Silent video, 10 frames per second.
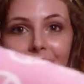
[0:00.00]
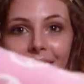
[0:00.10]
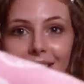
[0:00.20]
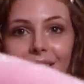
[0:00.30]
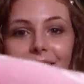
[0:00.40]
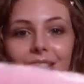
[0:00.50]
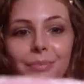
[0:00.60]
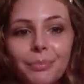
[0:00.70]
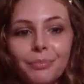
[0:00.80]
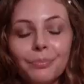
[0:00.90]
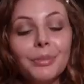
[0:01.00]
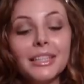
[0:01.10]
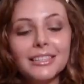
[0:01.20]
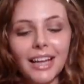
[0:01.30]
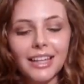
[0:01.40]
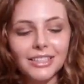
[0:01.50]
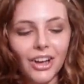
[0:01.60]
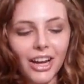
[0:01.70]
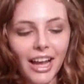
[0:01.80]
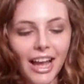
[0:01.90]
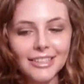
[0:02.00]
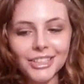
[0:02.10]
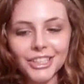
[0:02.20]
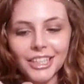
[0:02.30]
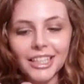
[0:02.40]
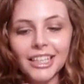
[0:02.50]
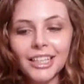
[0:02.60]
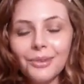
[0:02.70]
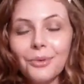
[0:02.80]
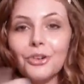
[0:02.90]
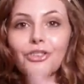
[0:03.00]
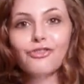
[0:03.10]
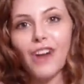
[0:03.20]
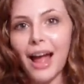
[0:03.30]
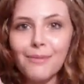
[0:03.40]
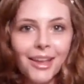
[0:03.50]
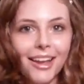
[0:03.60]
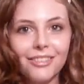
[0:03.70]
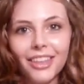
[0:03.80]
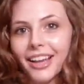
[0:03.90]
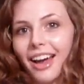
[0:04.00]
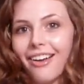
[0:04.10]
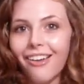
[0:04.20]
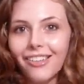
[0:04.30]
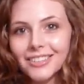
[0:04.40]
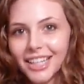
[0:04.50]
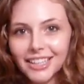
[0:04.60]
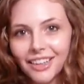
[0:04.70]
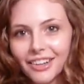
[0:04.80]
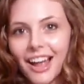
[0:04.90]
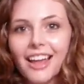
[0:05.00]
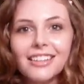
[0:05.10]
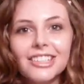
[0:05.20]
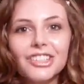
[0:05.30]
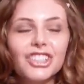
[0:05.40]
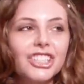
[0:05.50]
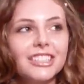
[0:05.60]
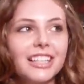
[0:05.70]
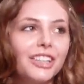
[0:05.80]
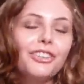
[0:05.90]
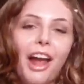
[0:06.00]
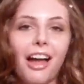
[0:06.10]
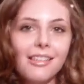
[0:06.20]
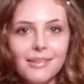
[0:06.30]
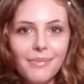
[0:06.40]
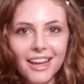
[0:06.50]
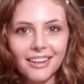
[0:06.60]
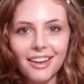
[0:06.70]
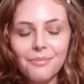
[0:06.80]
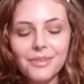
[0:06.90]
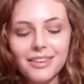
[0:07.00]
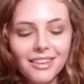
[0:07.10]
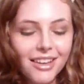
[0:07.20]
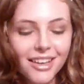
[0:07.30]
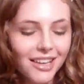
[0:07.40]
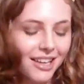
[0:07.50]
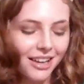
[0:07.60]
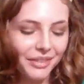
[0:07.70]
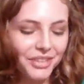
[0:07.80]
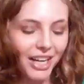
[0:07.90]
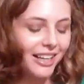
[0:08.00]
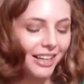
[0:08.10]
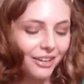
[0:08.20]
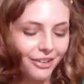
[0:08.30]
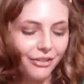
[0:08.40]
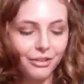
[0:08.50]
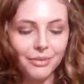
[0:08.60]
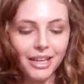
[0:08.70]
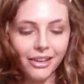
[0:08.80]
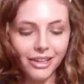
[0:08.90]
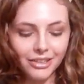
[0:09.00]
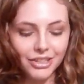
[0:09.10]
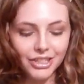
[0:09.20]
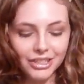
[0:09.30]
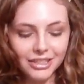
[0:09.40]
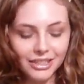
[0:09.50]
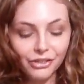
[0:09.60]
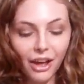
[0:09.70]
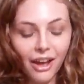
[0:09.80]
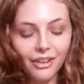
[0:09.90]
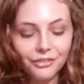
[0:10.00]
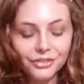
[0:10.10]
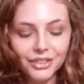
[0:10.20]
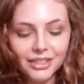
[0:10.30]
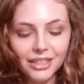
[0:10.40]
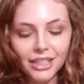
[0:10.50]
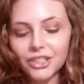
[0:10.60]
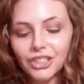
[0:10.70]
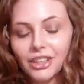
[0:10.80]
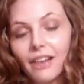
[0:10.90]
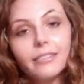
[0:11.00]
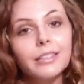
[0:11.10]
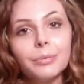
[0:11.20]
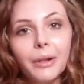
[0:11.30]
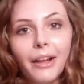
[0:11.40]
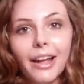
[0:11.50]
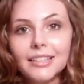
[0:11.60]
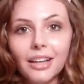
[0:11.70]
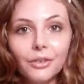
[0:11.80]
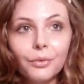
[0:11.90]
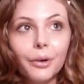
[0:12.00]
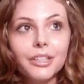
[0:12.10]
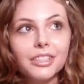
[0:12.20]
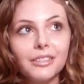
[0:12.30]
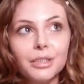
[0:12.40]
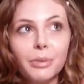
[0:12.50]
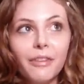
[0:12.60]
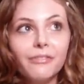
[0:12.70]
has all these peace signs on it, and she will grab it and like I'll take the other end, and she's like growling and backing up and trying to get it away from me. And she just loves to play tug of war. She loves to play